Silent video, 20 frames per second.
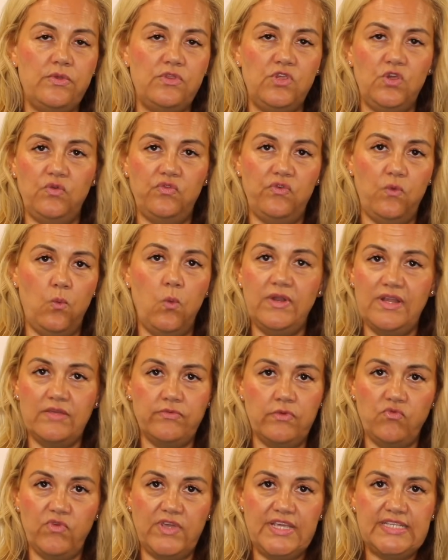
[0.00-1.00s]
with you for
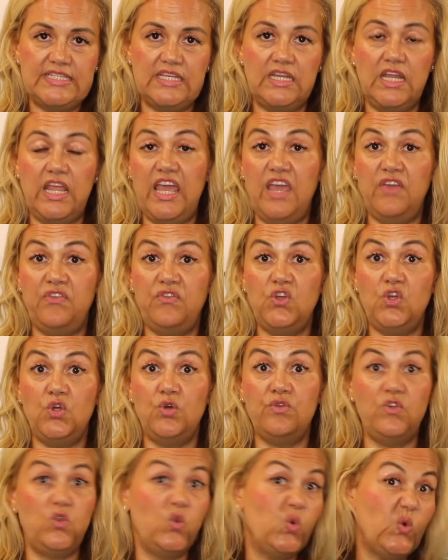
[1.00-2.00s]
whatever reason, if
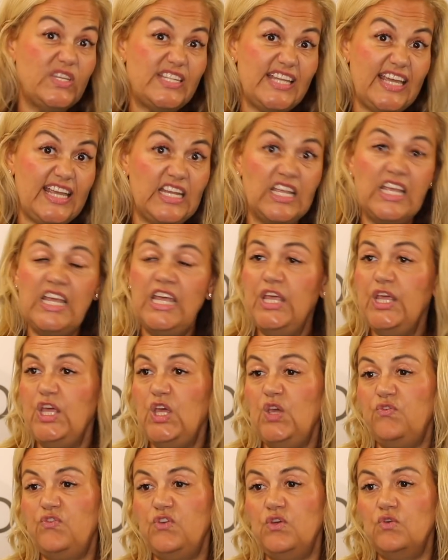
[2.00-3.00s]
you've annoyed it,
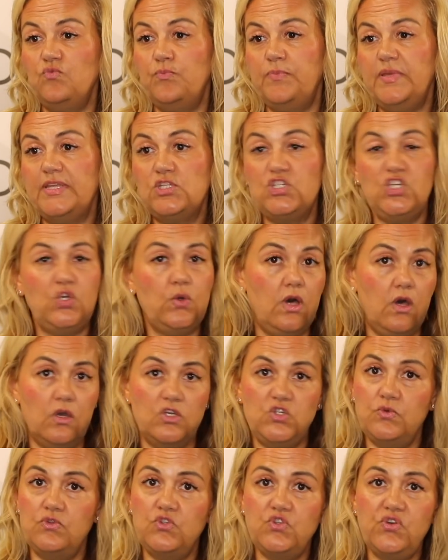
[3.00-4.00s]
if you've been too
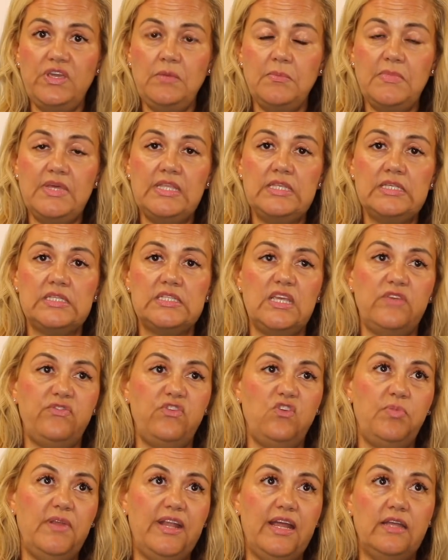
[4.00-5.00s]
harsh with treatments,
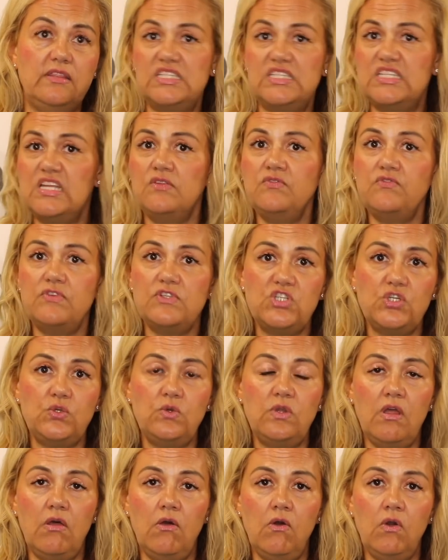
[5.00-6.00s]
if you've been the sun for
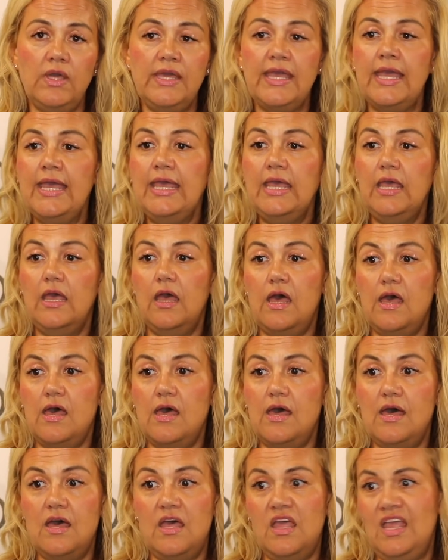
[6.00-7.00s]
too long,
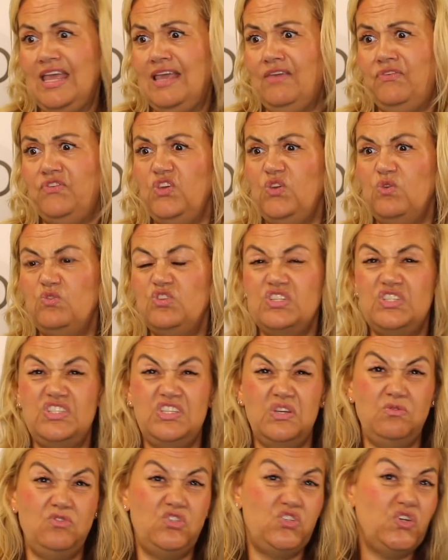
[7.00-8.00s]
if you
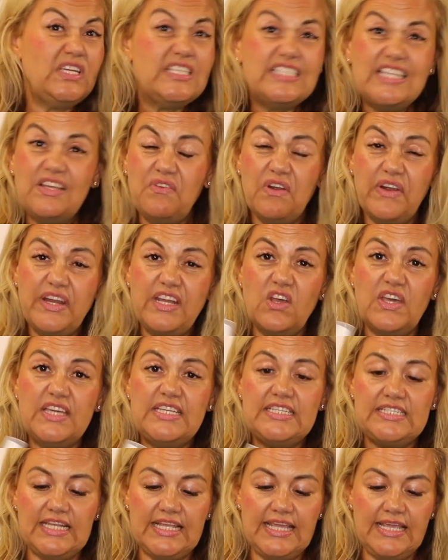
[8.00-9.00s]
just don't treat it very
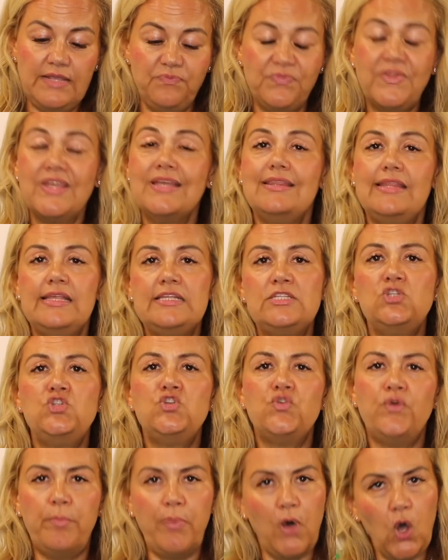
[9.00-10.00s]
nicely, this
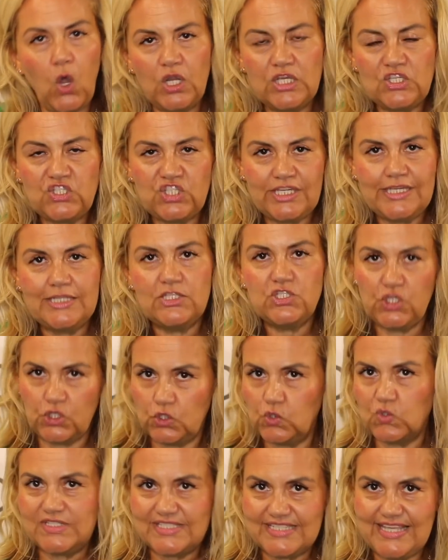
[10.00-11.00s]
is your apology to
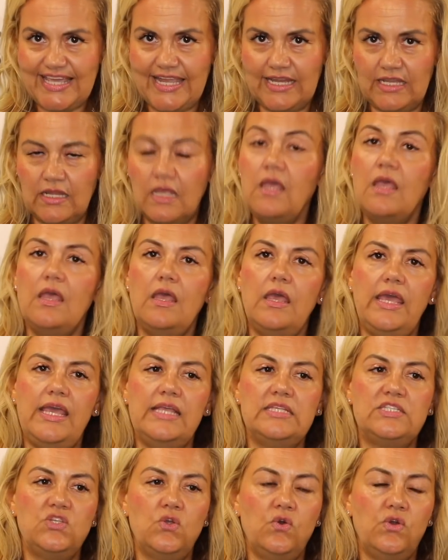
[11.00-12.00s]
your skin.
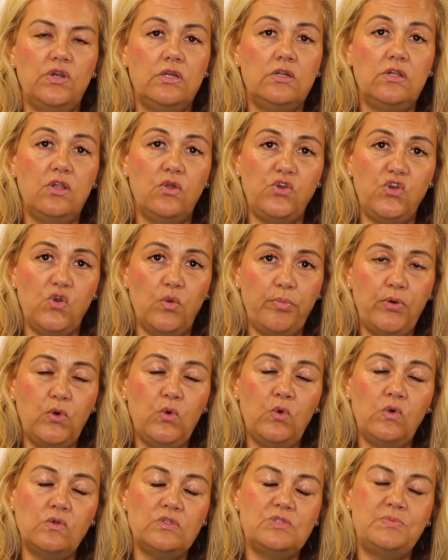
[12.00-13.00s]
It's not going to clog your
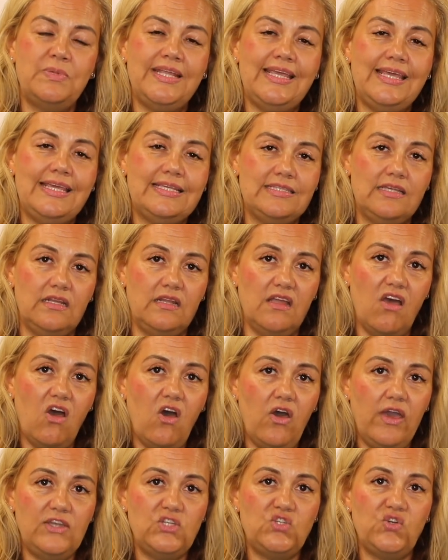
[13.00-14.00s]
pores, but it is going to
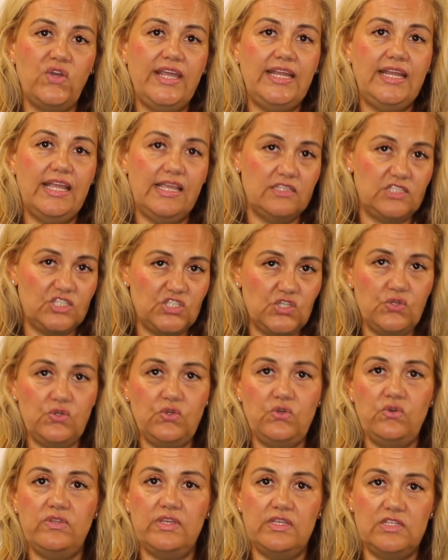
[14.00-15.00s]
hydrate and
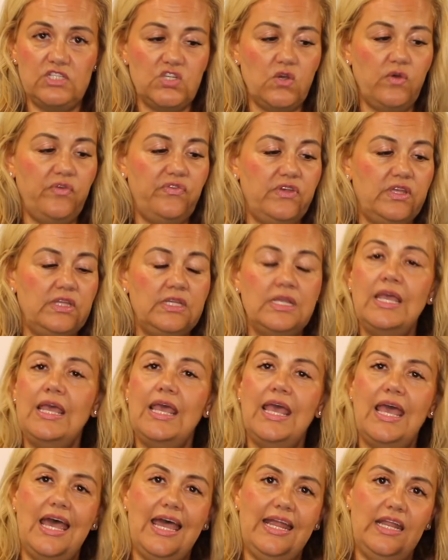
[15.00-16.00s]
soothe and soften.
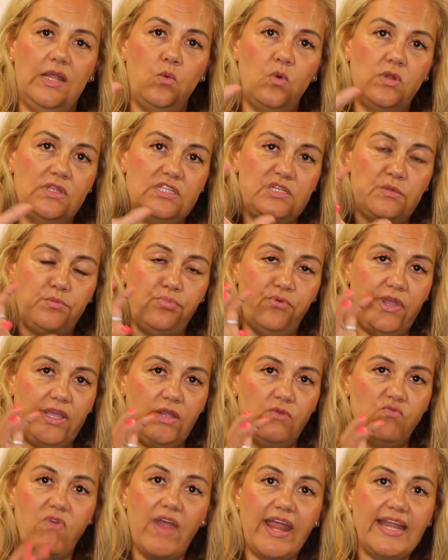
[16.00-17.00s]
And I wanted to
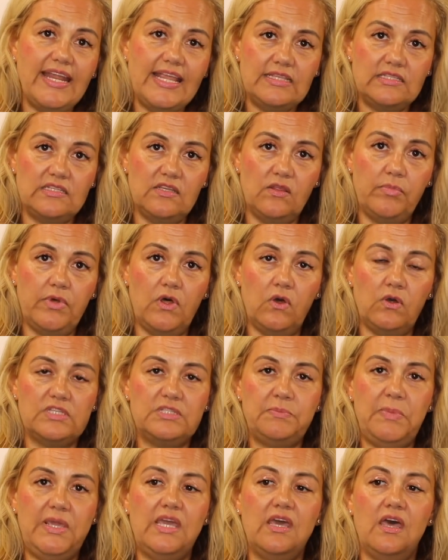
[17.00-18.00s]
bring Ren into the
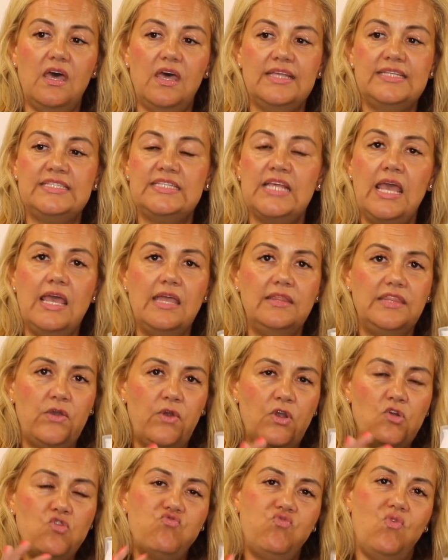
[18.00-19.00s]
box because
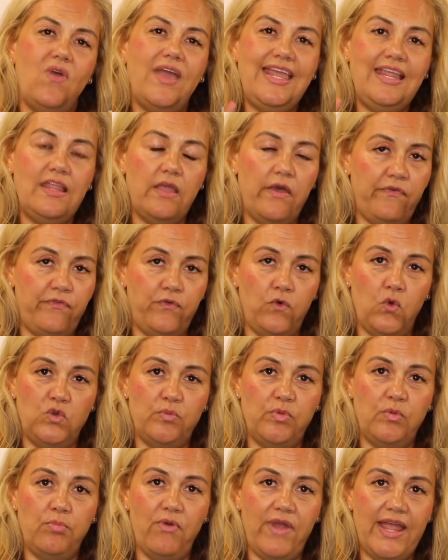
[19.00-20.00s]
they're a great
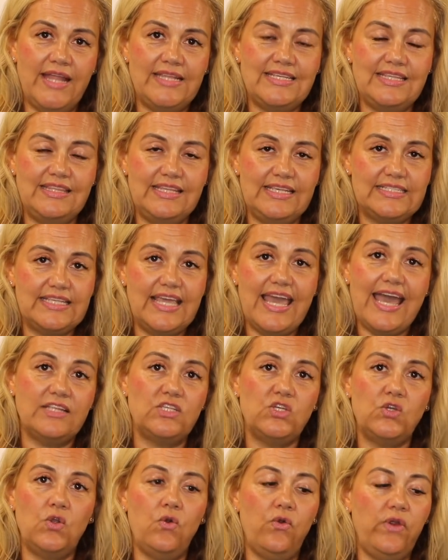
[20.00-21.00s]
affordable brand in this
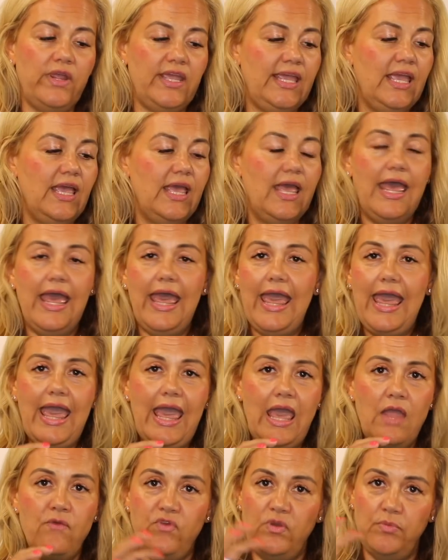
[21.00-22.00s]
category.
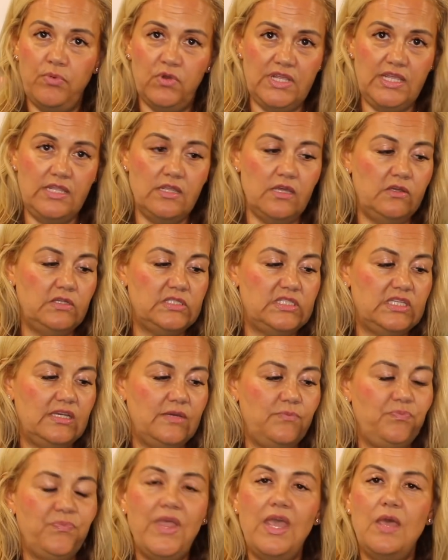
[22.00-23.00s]
Everybody knows
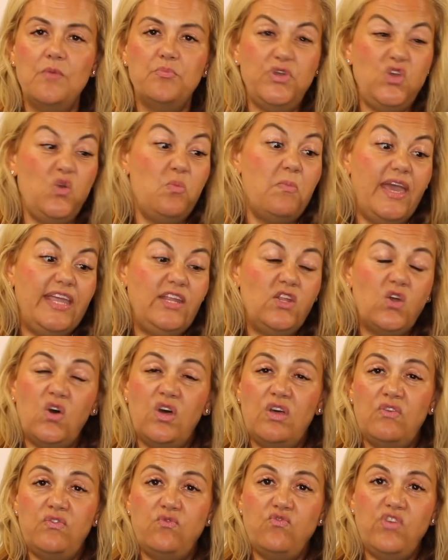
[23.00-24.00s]
them, but you may
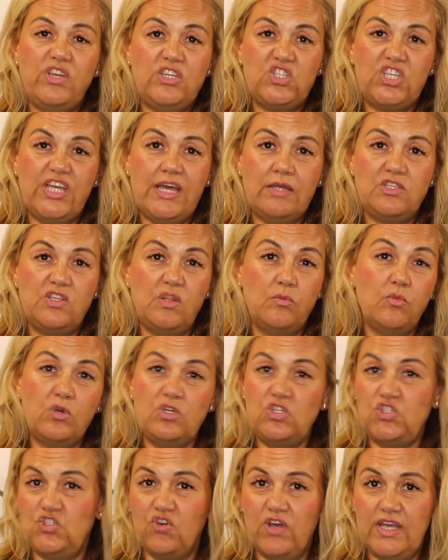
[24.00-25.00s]
not have reached out to the
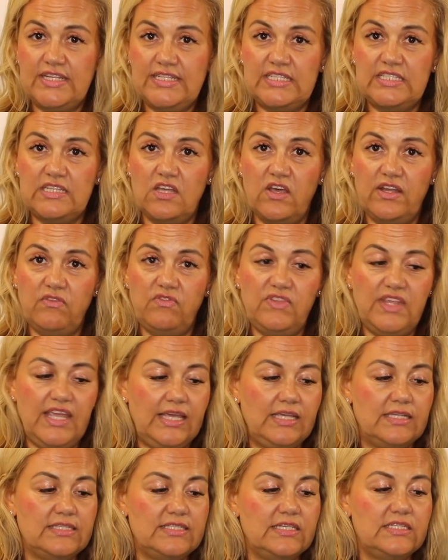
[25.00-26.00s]
moisturizer side of
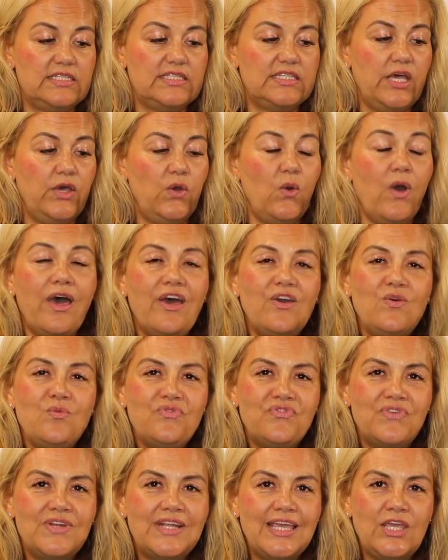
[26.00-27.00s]
things. So
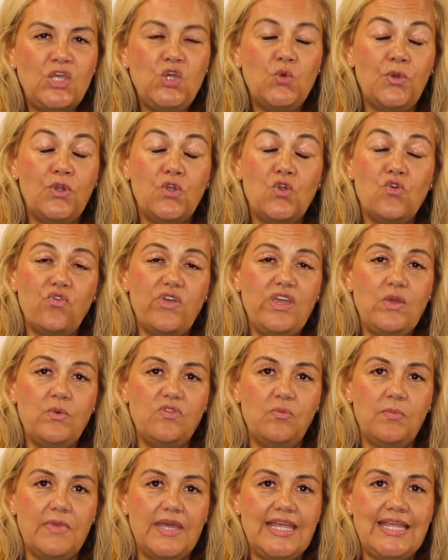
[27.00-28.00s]
hopefully you will agree
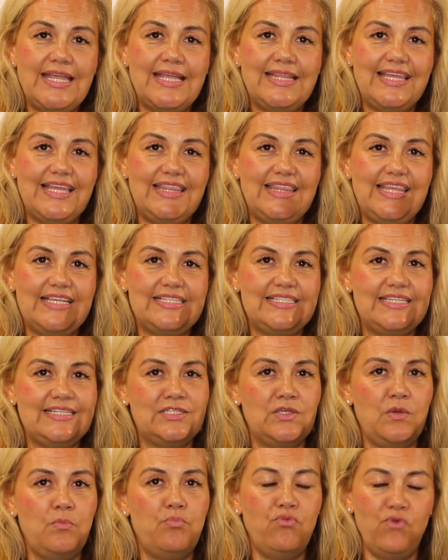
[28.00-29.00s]
with me that this
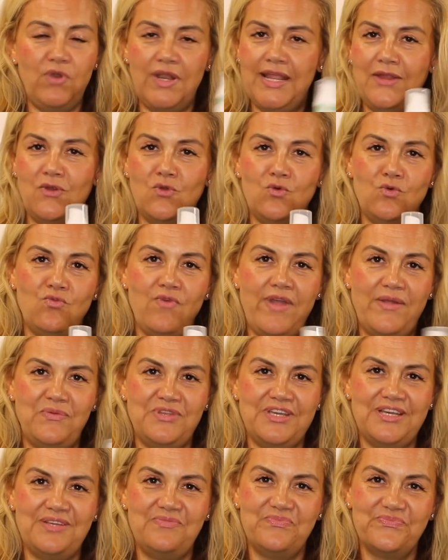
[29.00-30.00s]
is a brilliant
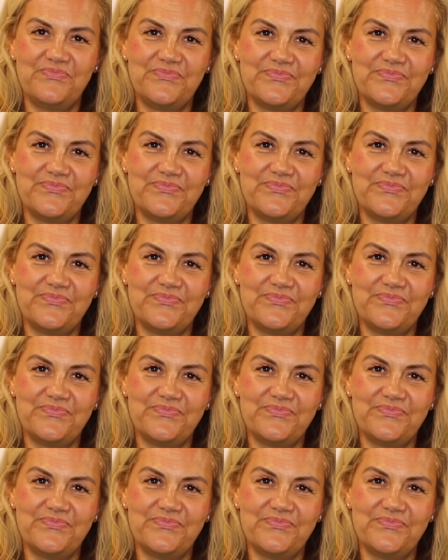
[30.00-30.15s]
all-rounder.